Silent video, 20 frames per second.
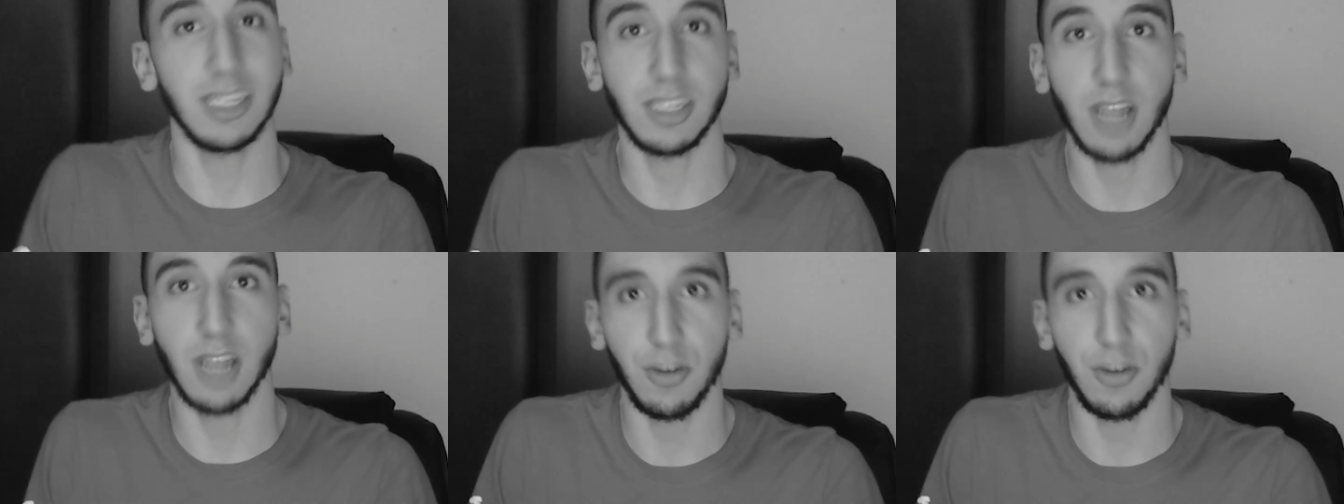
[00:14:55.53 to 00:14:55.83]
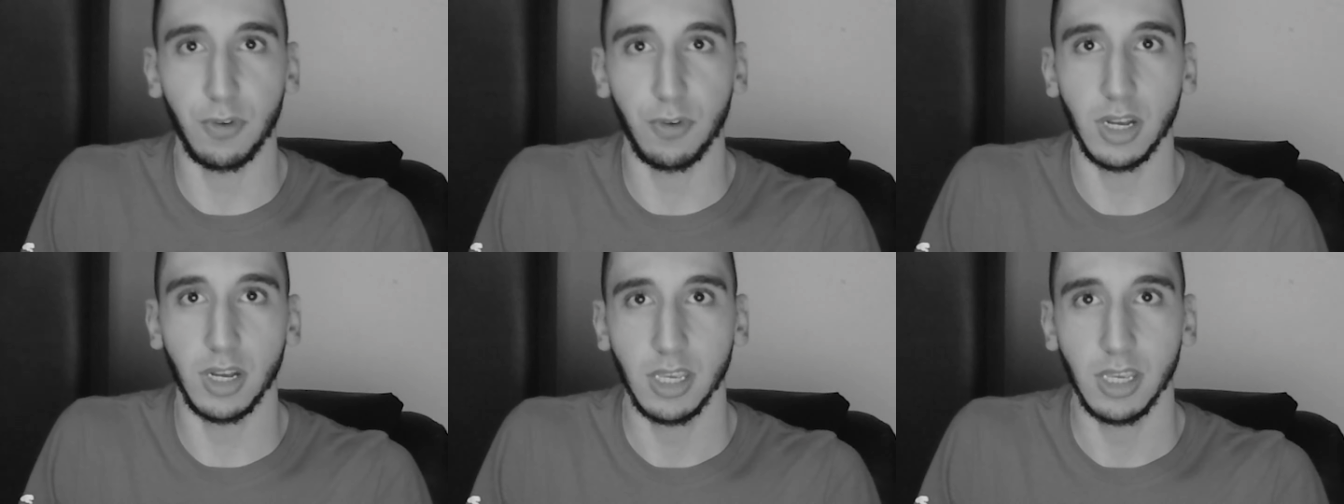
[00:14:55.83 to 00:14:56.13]
not
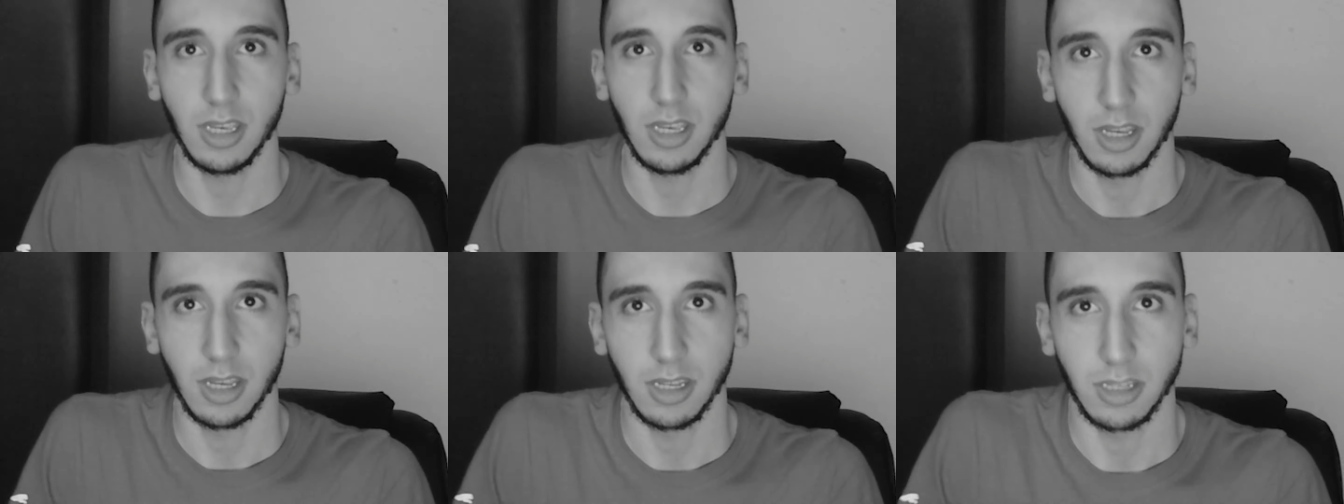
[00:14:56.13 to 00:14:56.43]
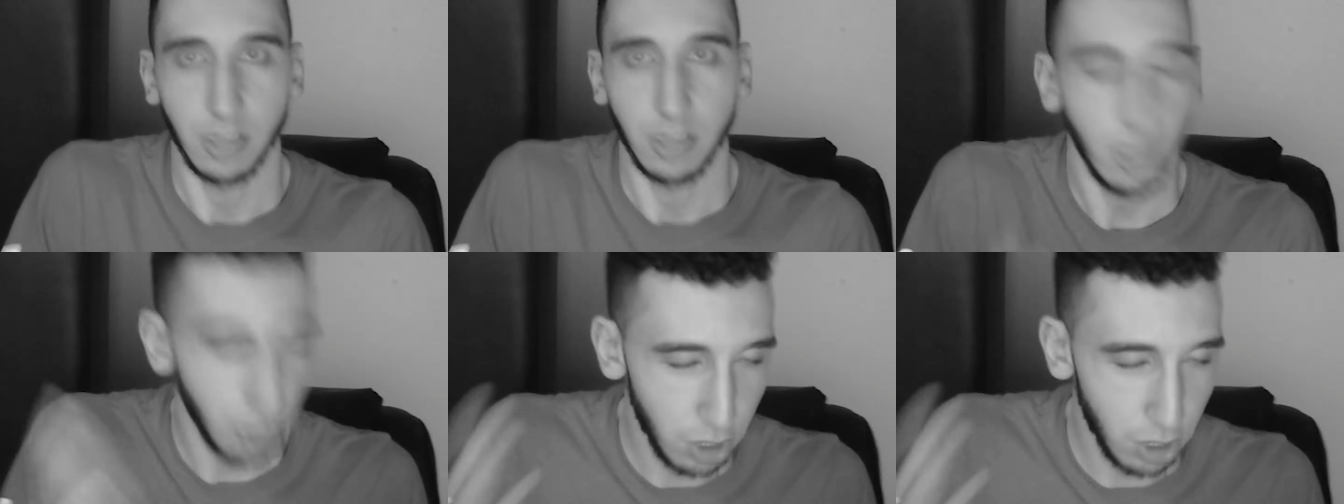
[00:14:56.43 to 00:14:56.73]
funny?
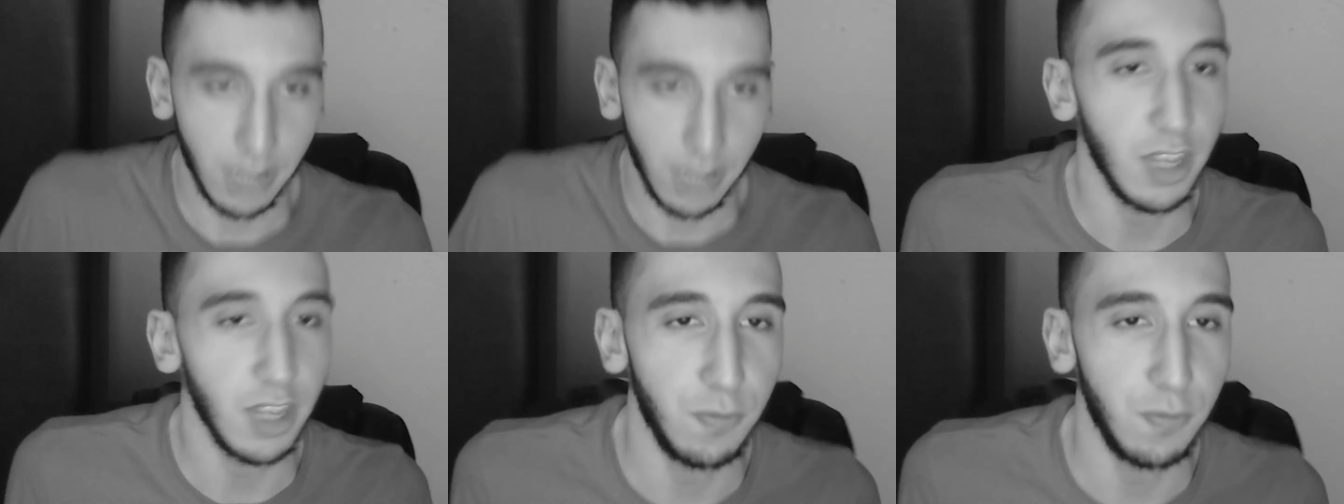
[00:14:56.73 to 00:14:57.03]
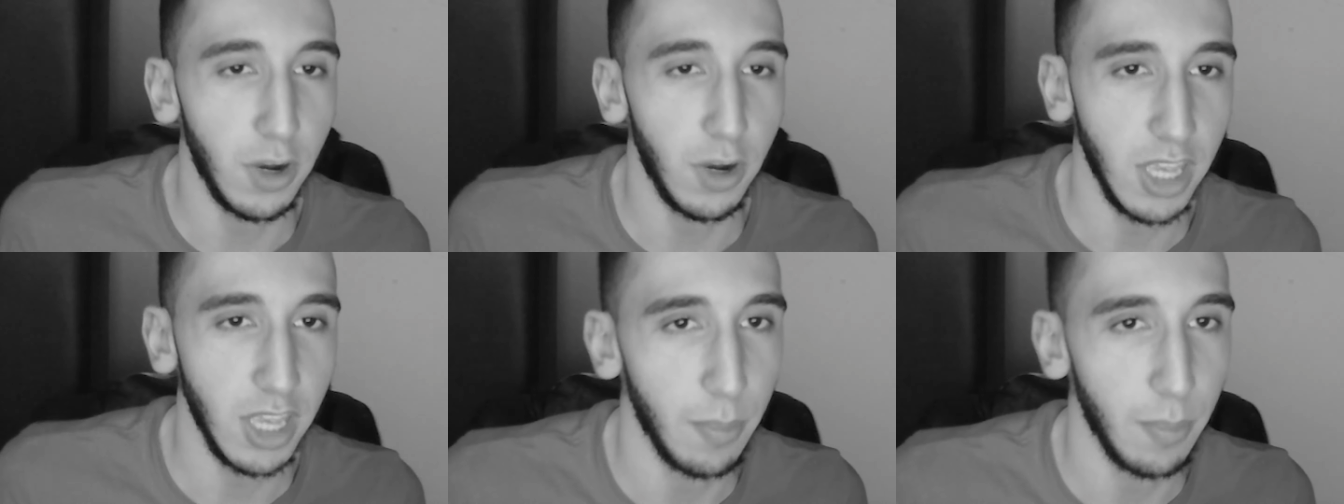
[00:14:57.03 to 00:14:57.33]
There's nothing
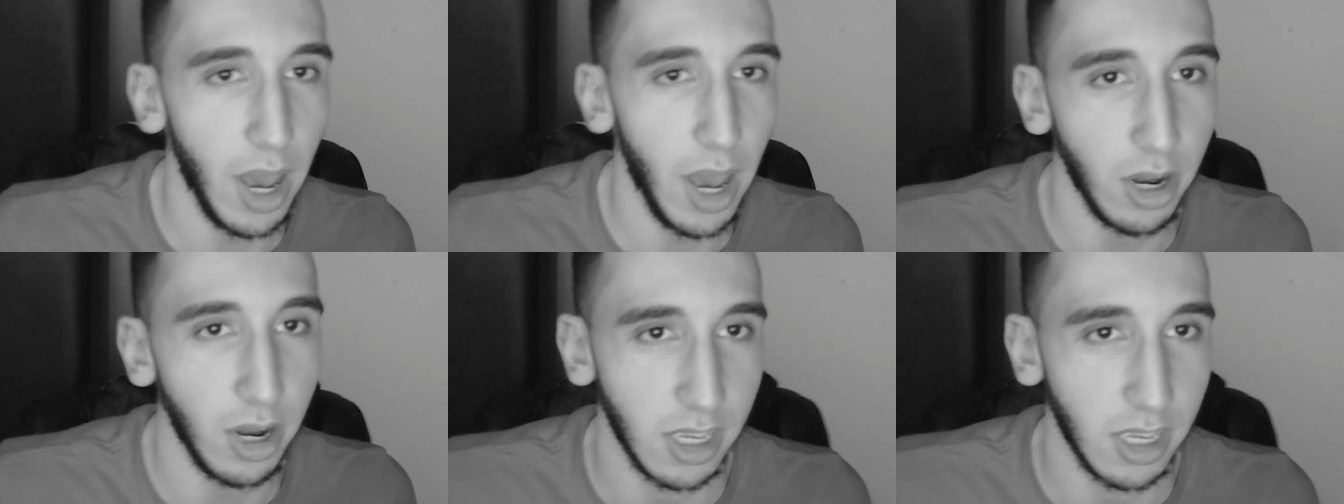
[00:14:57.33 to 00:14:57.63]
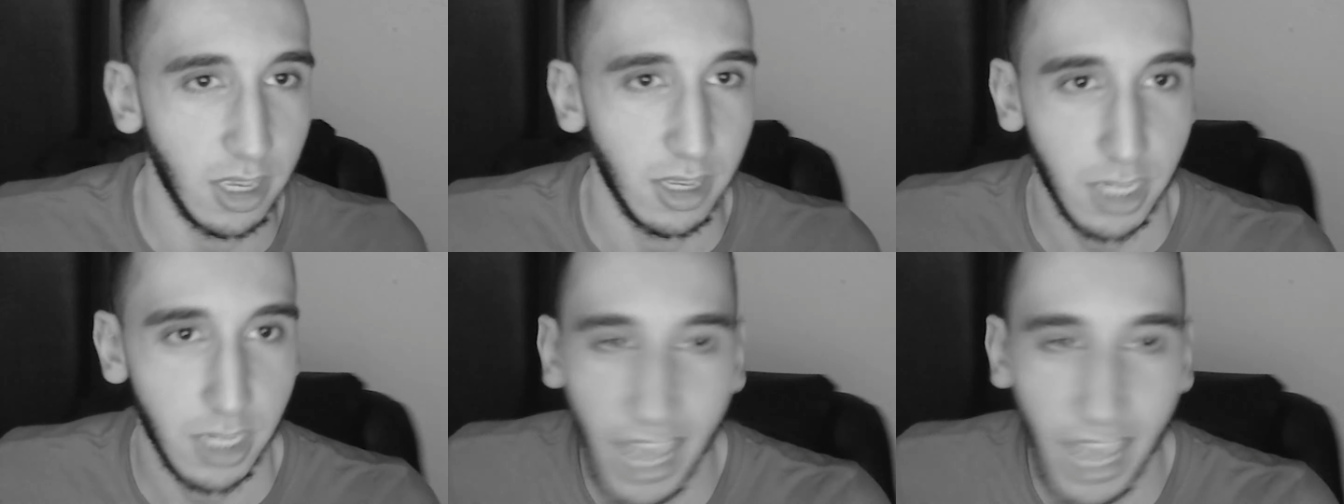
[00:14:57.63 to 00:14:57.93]
funny about it.
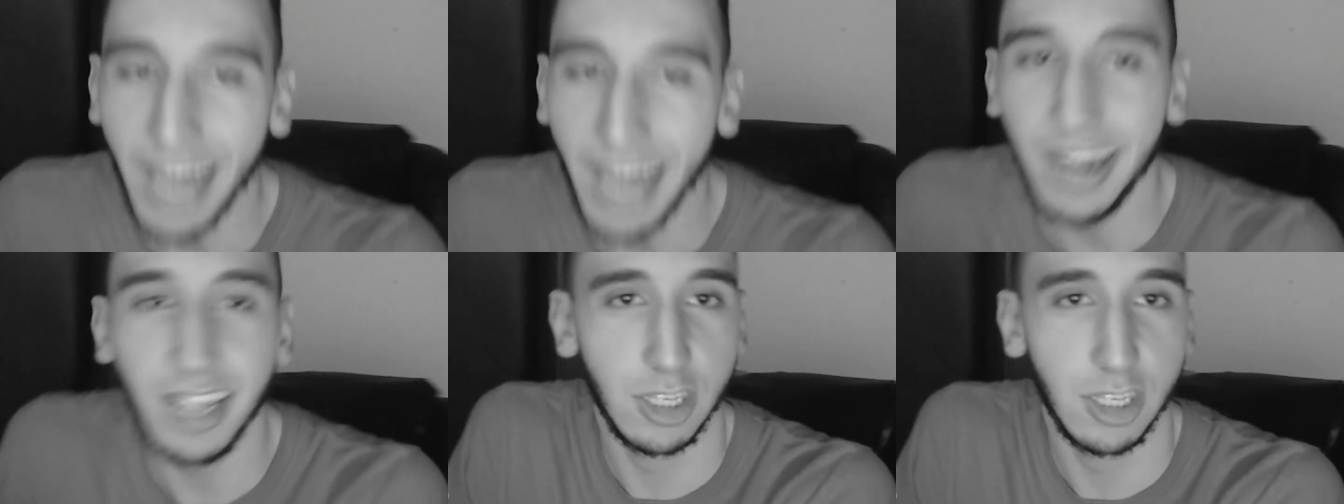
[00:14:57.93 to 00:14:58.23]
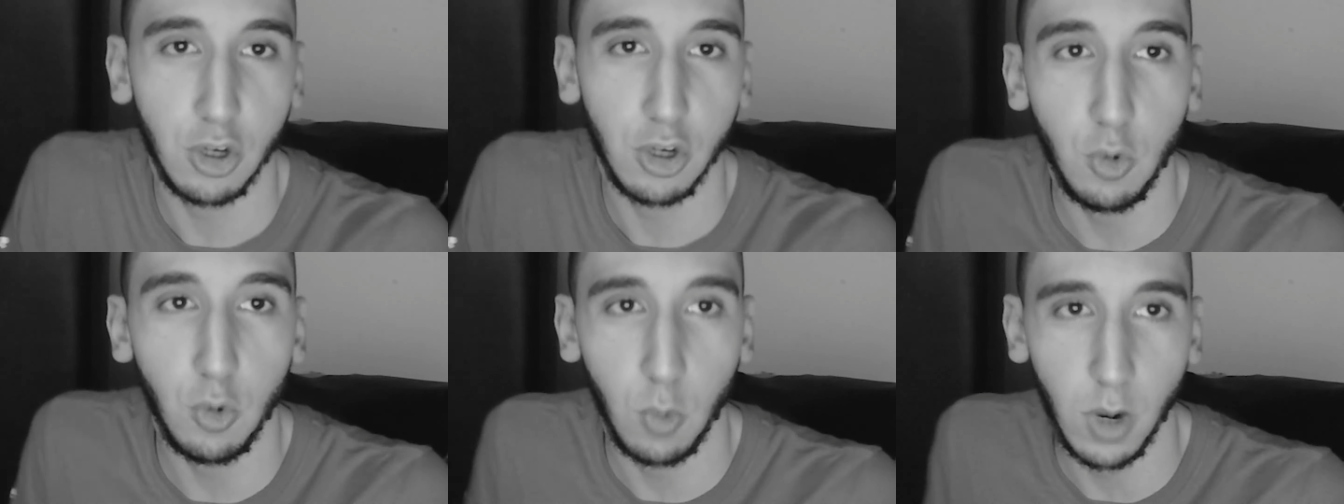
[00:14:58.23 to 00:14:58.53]
You added
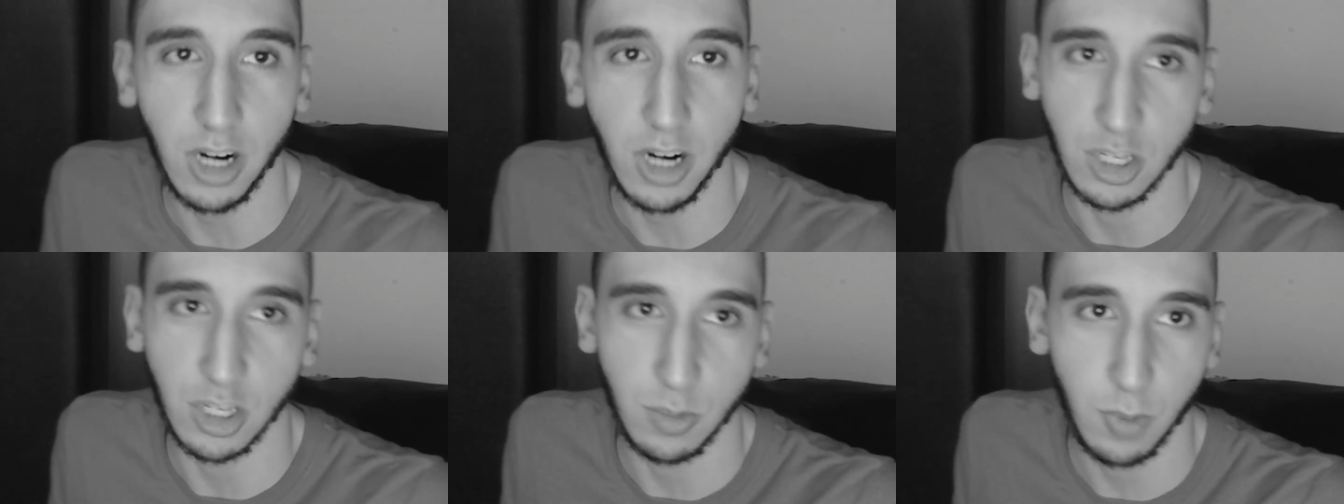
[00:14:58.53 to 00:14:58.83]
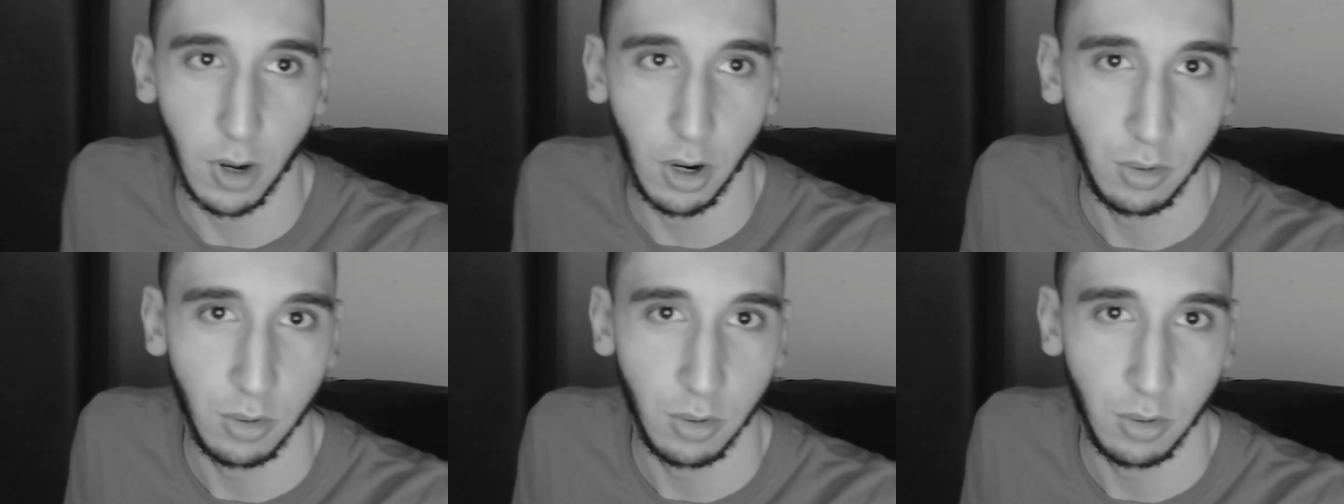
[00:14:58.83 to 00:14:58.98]
two words, bro.